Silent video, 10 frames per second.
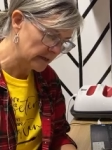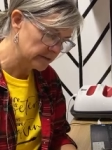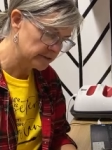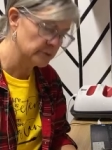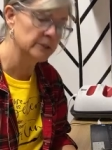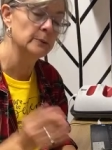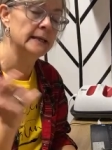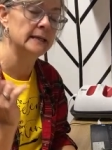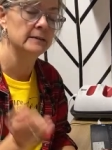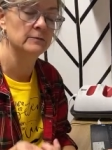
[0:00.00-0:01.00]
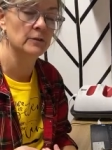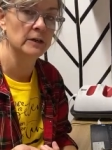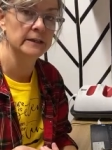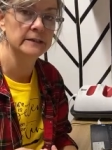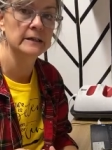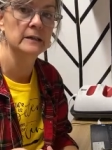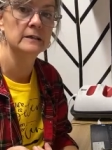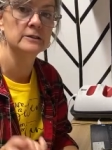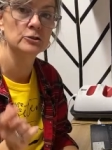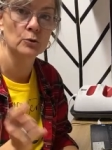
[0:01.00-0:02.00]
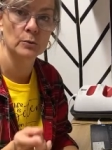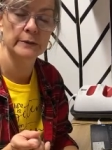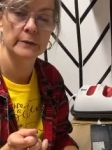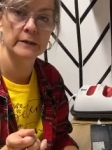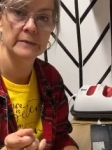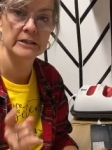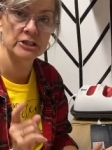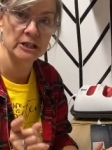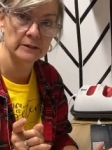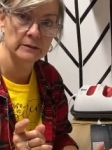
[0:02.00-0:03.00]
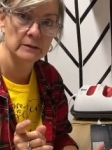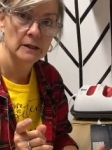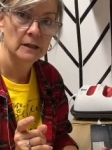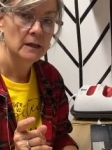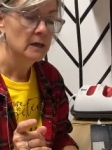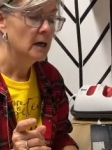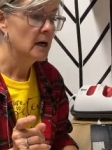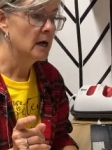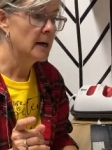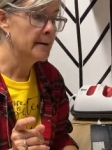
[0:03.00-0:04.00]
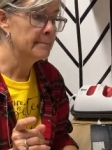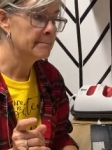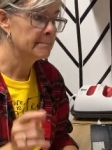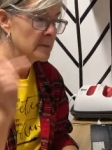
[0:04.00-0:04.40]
how to do and you can't find a tutorial on my channel, um,